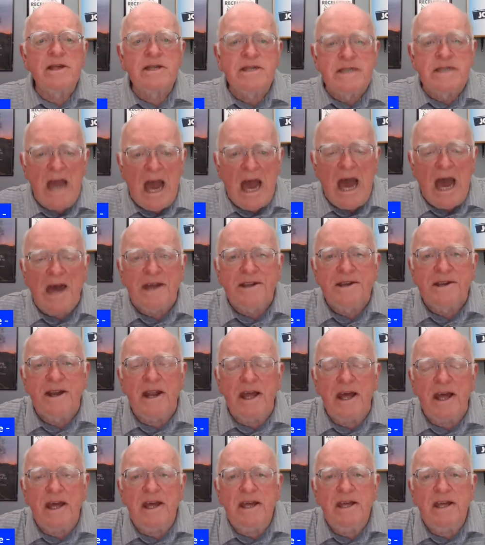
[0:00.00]

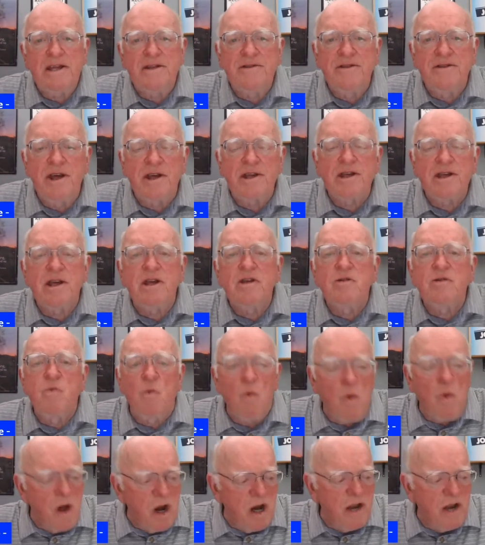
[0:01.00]
sadly, this
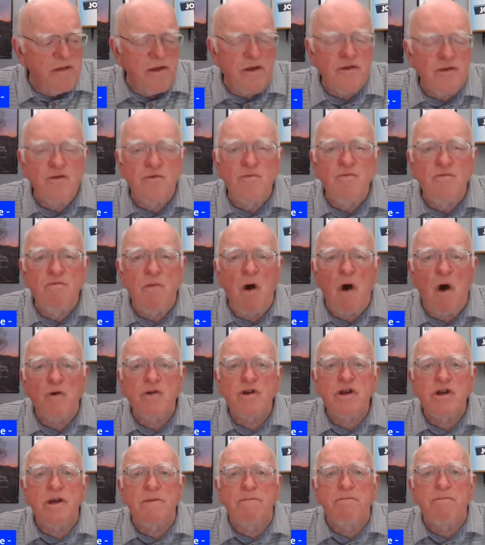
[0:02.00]
is one of the
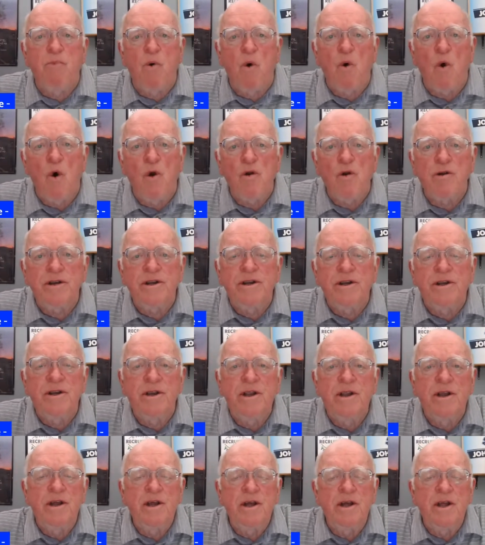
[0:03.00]
most
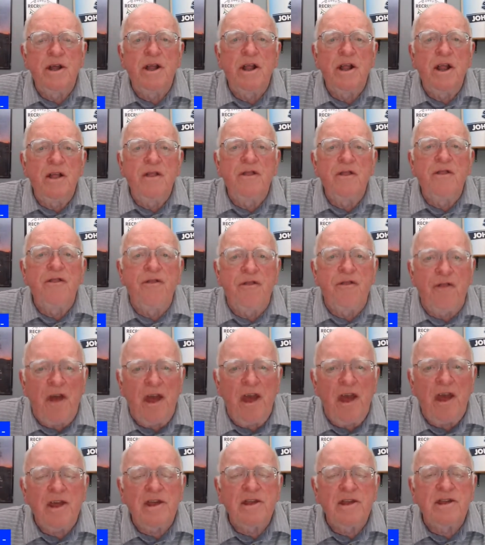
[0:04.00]
important
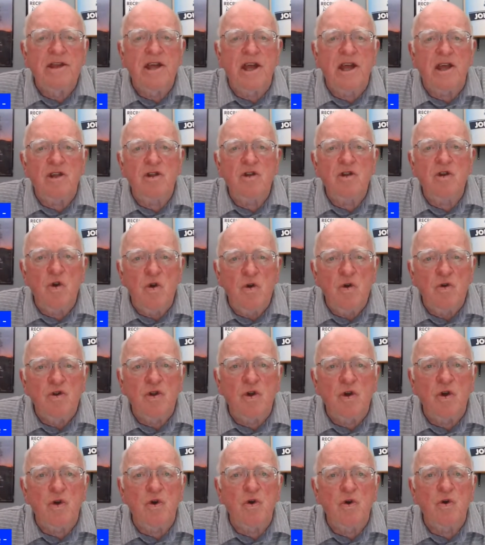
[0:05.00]
things that
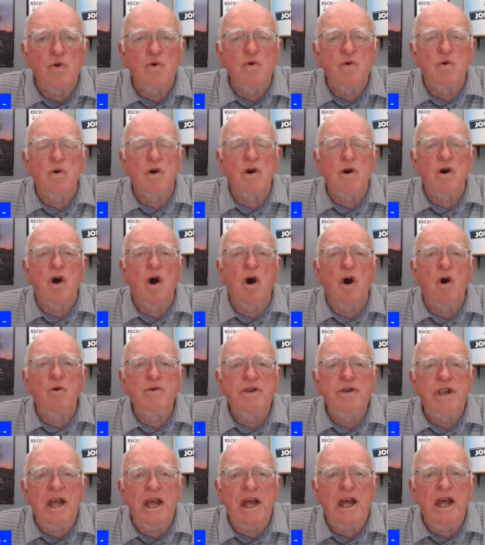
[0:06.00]
you two,
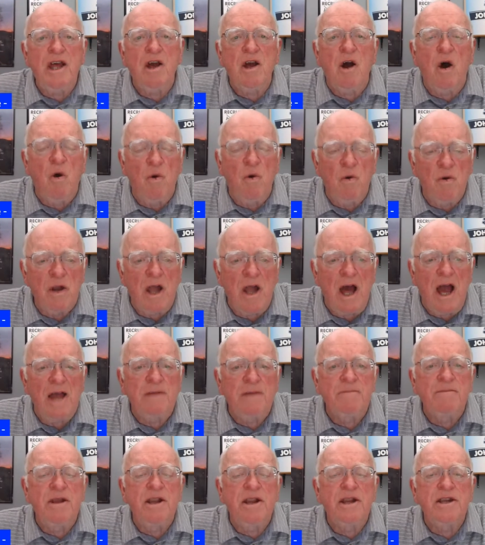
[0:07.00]
O
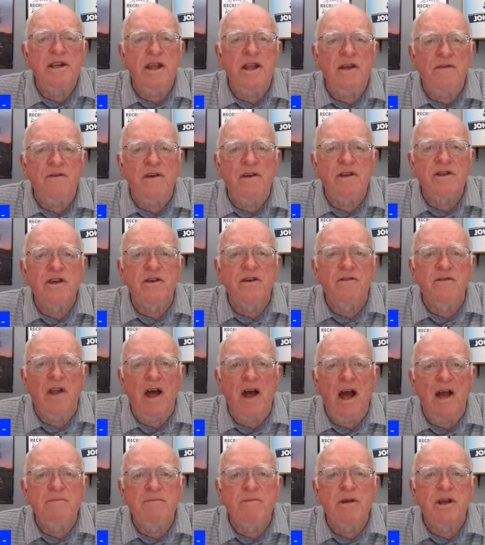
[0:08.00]
linemen and defensive
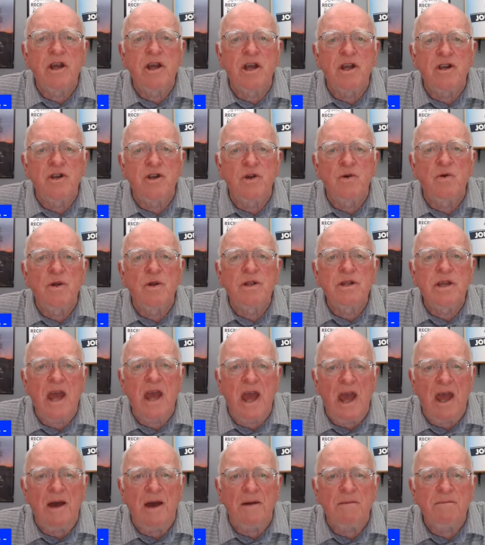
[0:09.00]
linemen, can do in
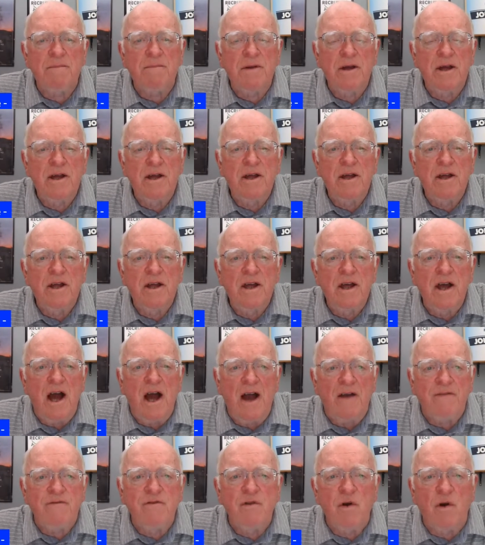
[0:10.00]
camp.
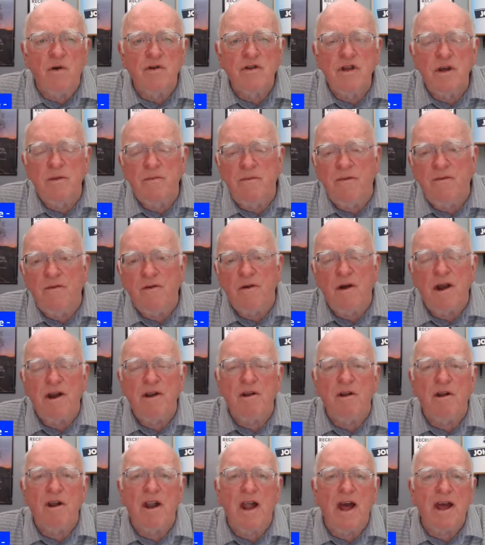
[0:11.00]
I've told you
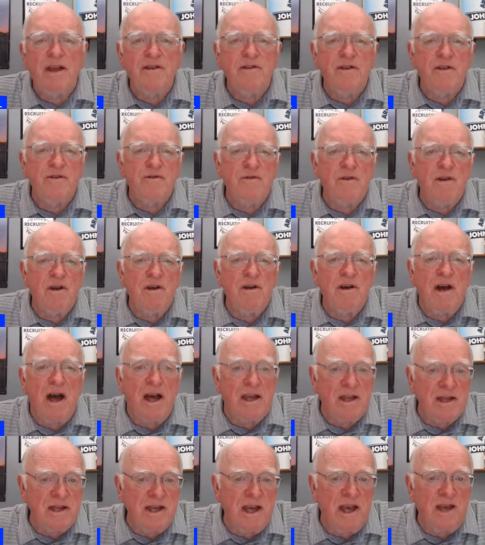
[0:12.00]
before, I don't like the
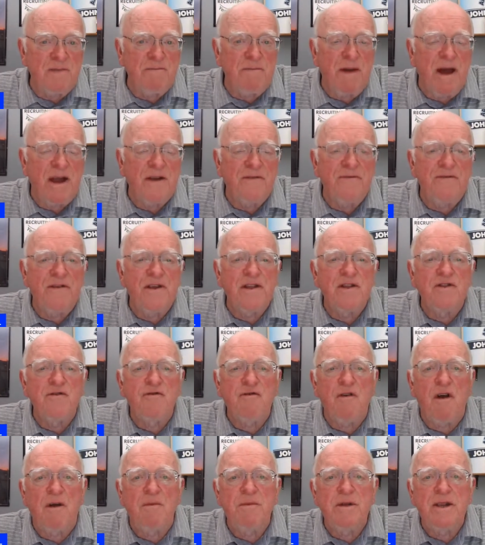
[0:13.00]
drill. I see
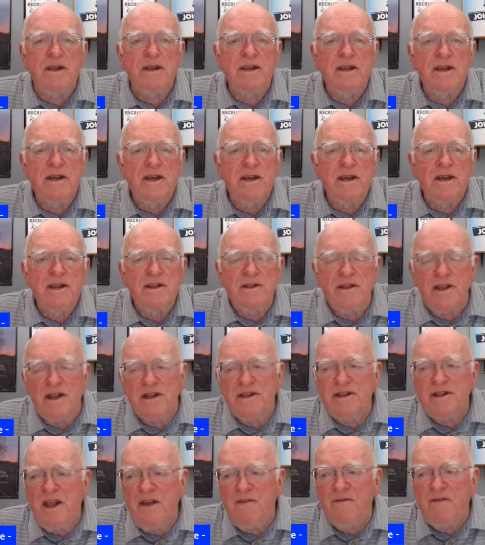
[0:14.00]
benefits from it.
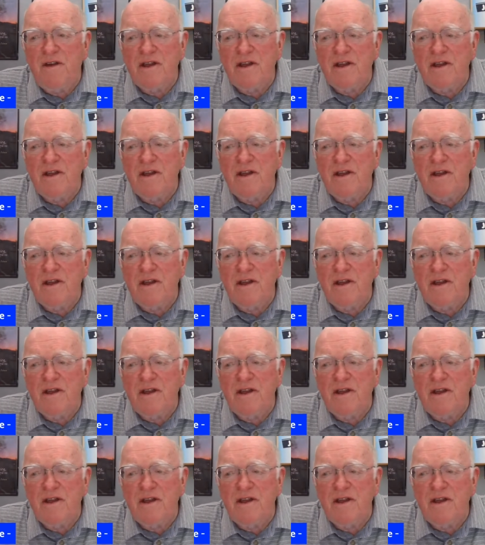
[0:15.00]
The